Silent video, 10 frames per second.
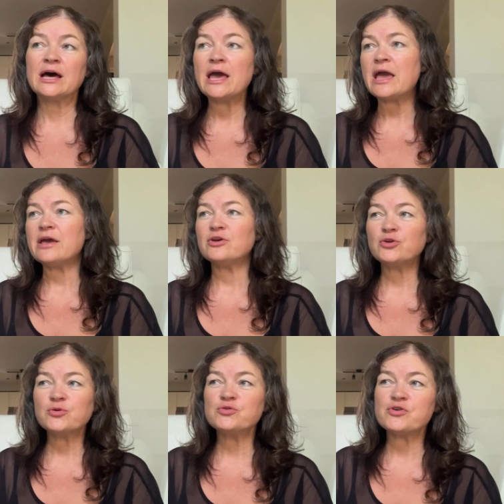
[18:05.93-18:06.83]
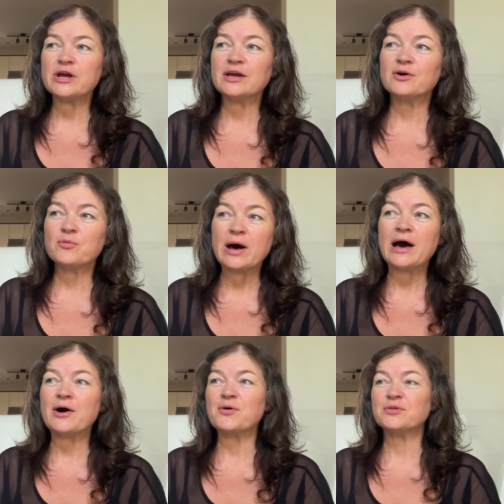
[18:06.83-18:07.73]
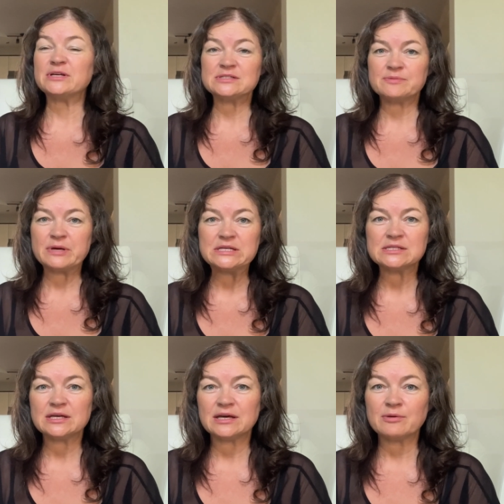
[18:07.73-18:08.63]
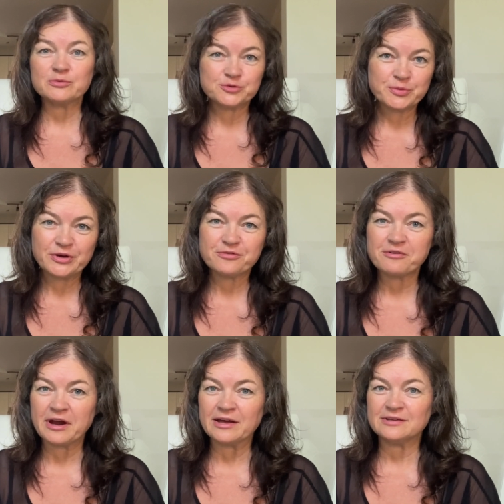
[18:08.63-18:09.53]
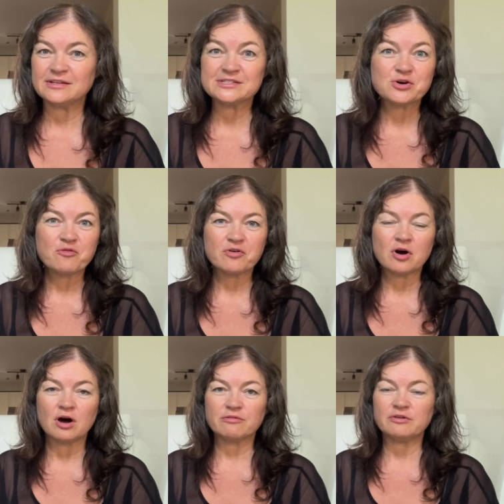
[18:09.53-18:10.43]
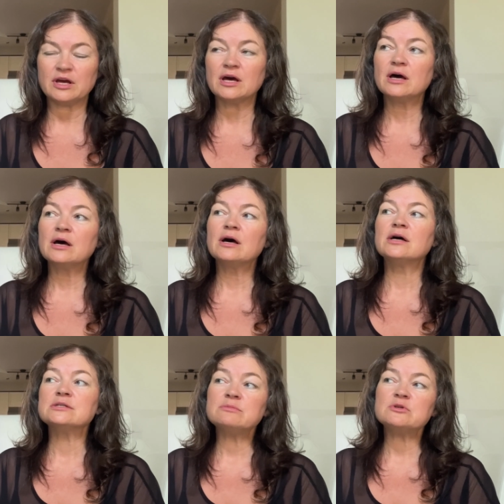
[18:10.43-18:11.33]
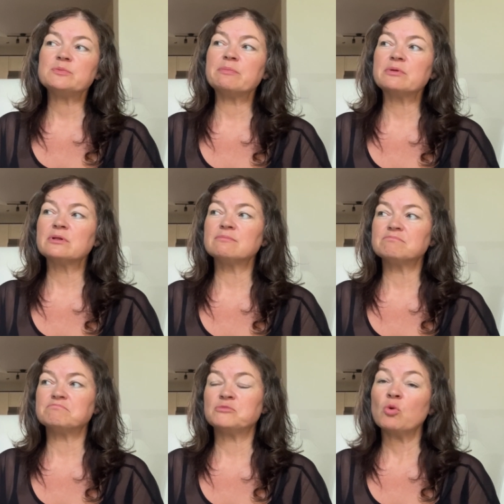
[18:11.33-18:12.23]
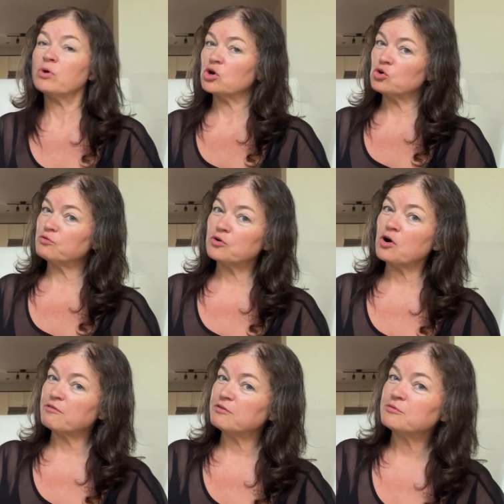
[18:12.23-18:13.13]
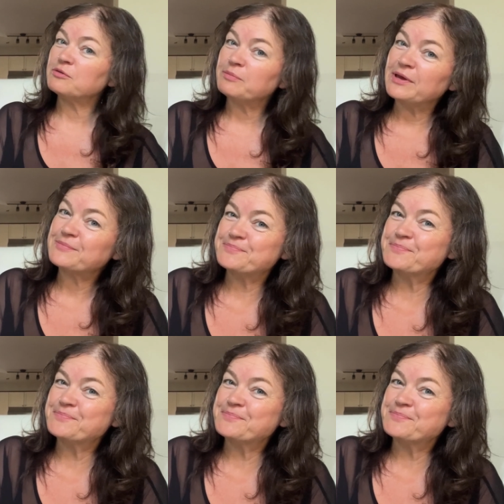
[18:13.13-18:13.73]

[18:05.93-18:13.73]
Hey, you don't drink. Wow, that's amazing. I want to be your friend. Let's go for coffee. Sometimes people don't want to go for coffee with me.